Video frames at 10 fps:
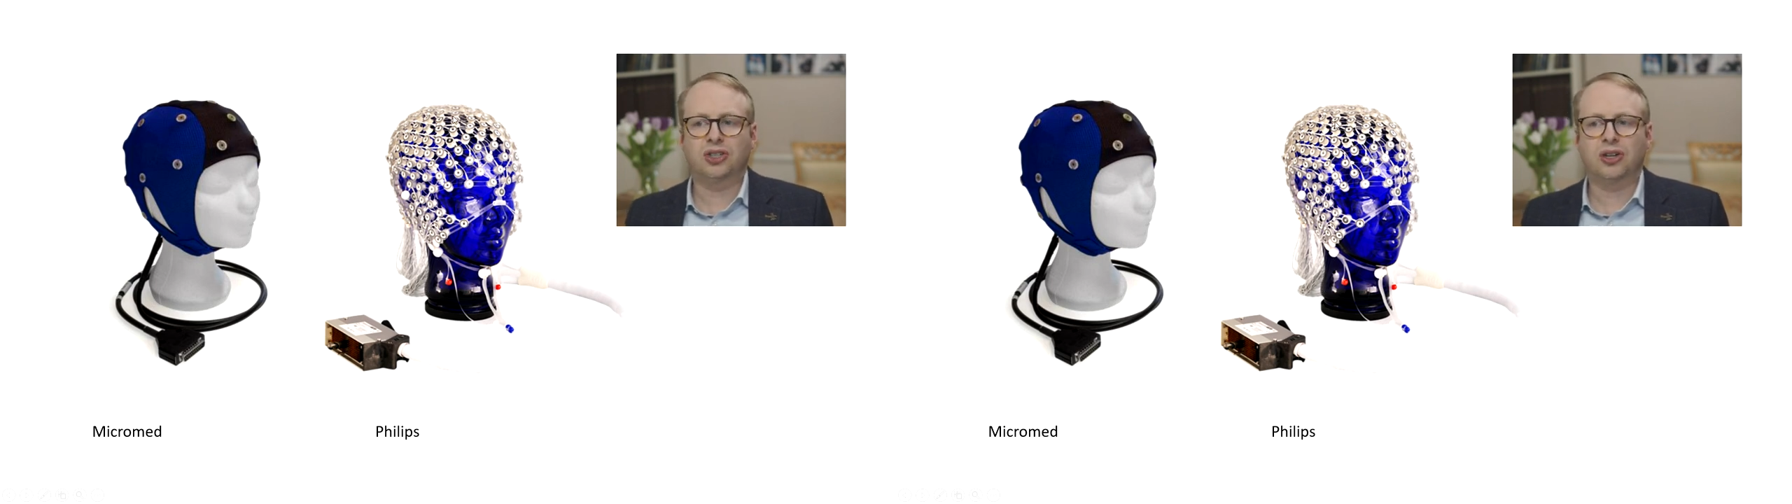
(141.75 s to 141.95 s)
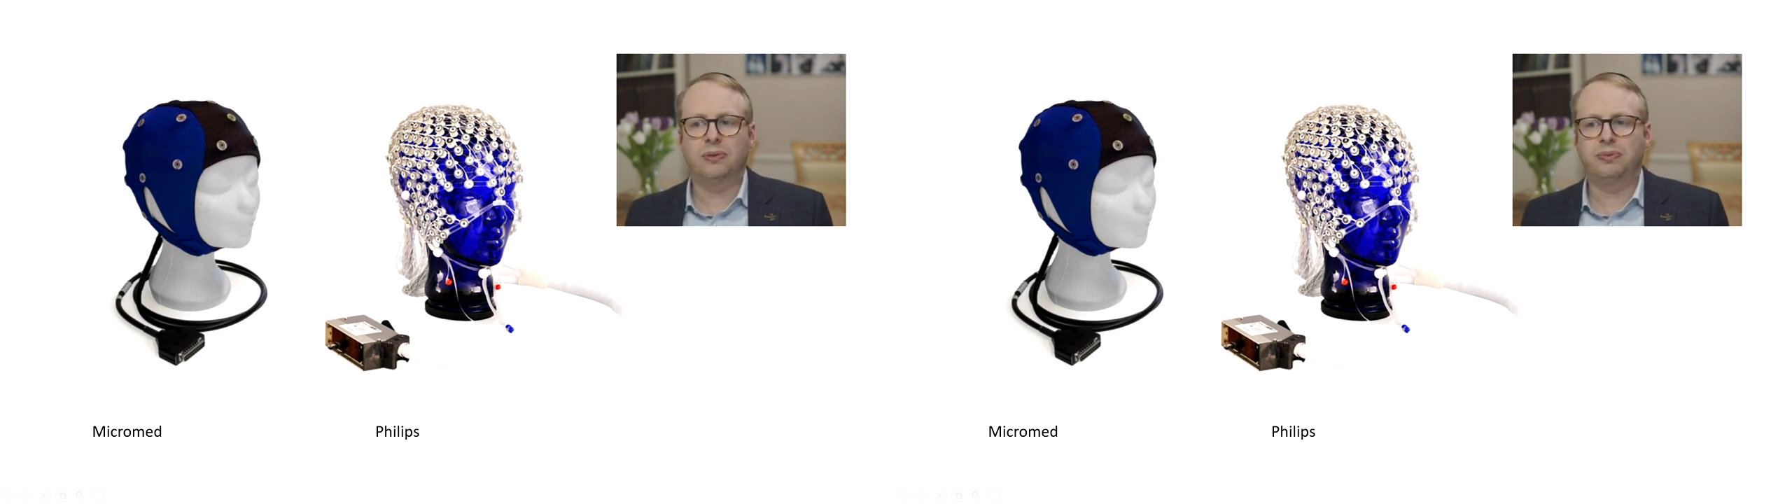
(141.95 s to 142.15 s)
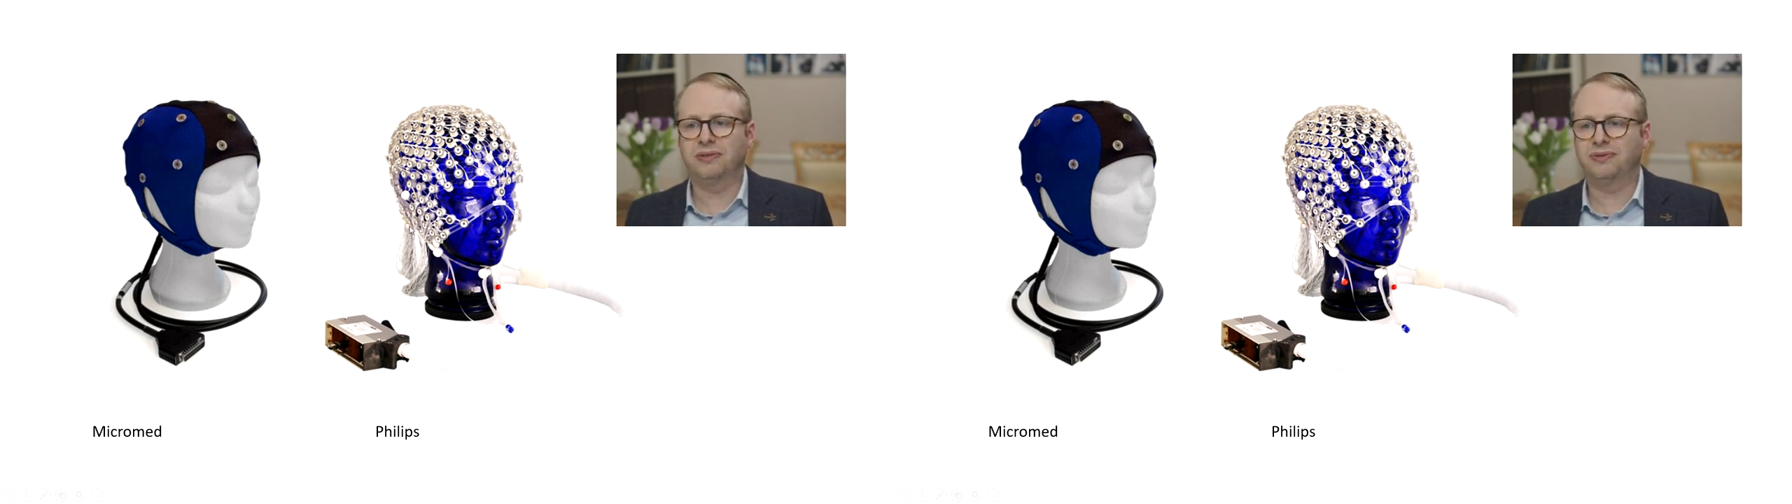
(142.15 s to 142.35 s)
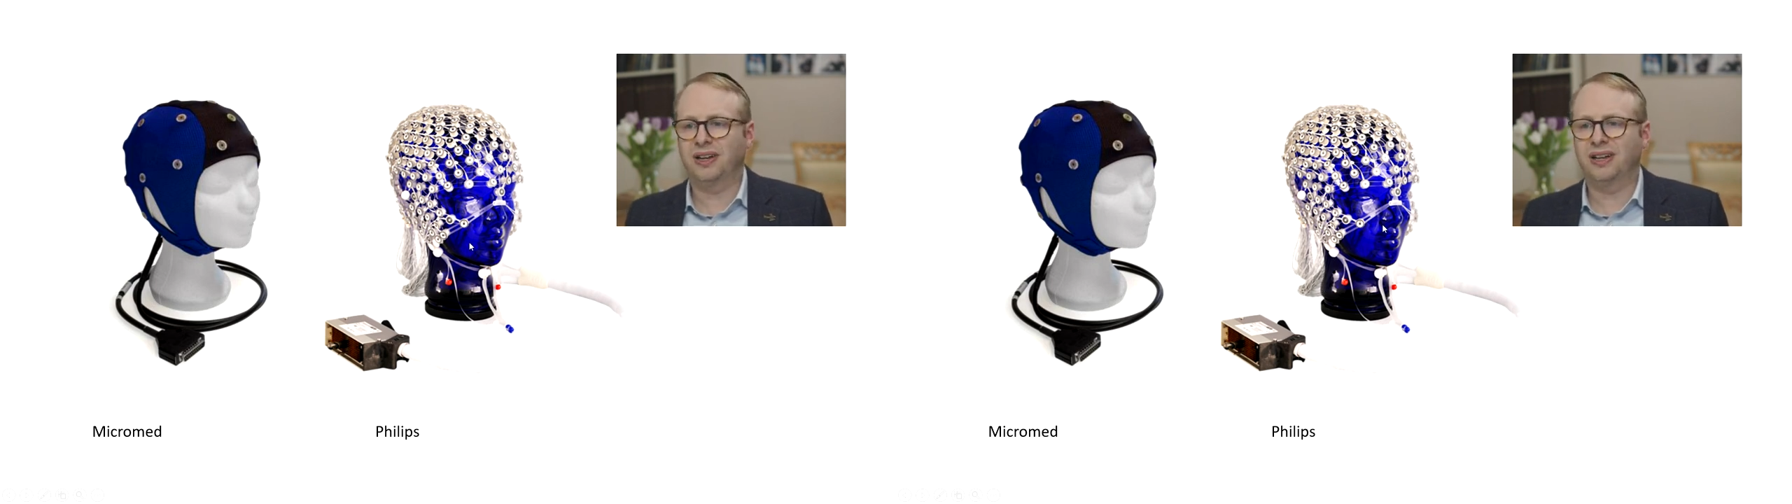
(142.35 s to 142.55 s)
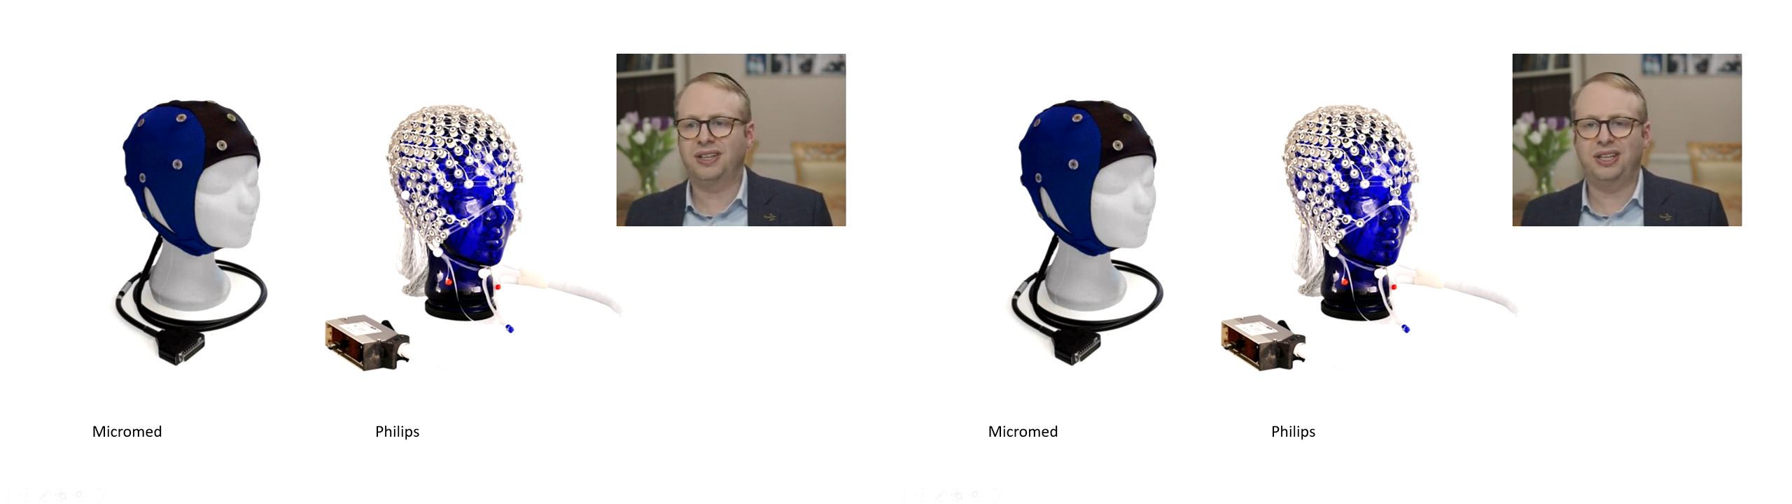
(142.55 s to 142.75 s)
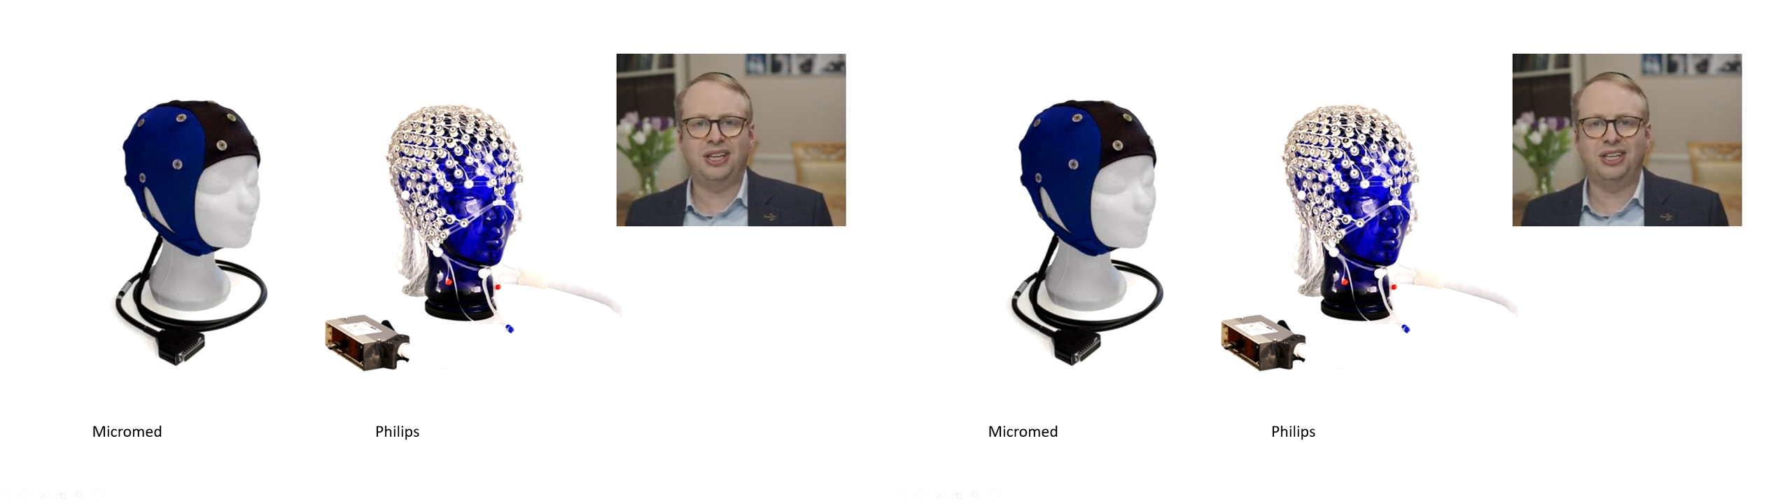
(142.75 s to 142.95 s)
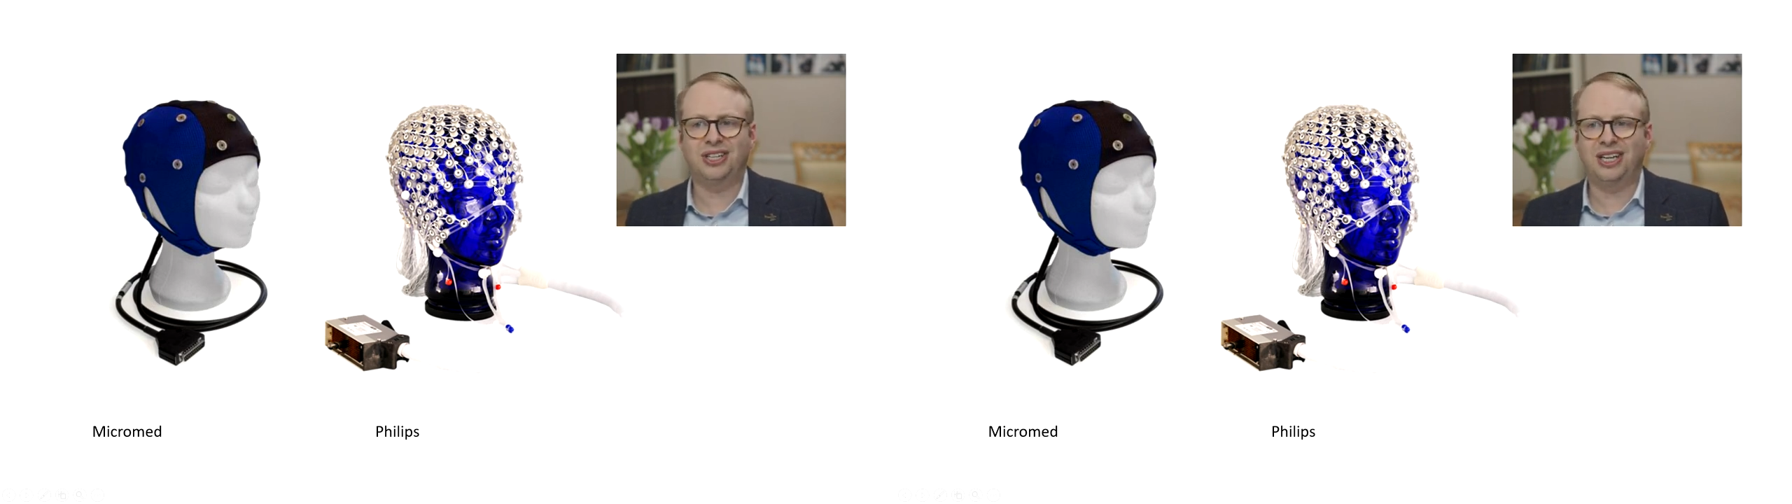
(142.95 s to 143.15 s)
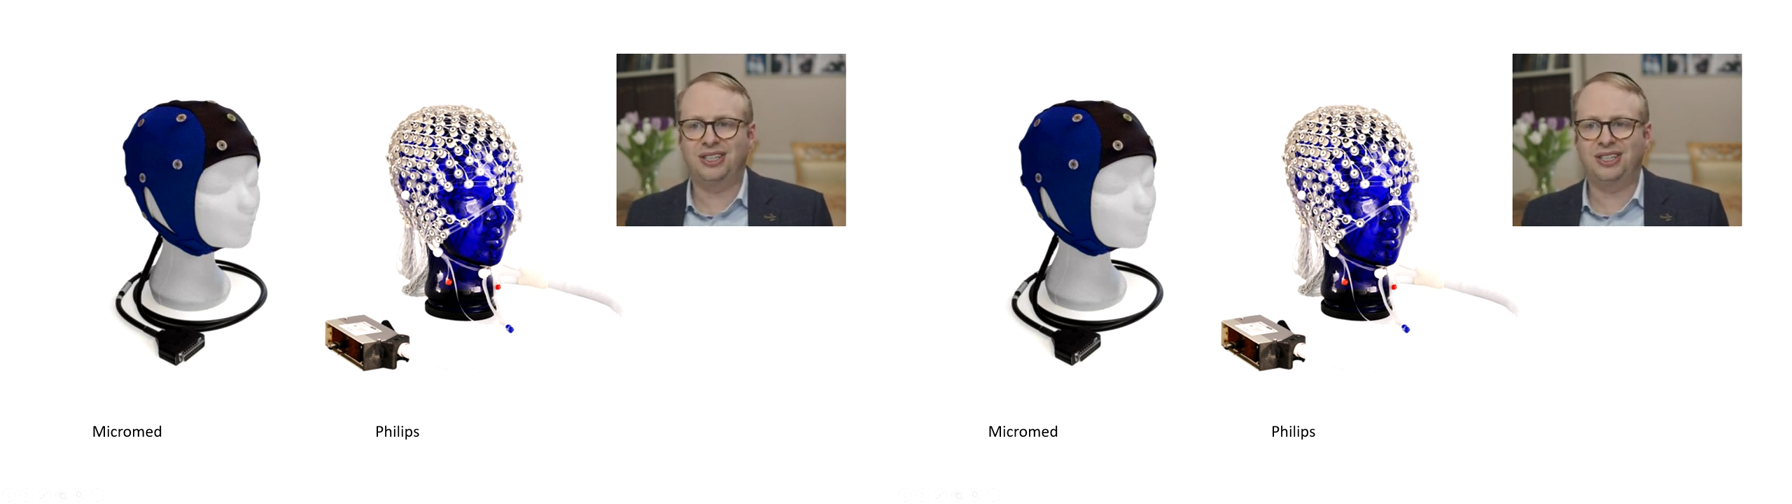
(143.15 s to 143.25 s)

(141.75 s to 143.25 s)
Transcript: type of uh, EEG,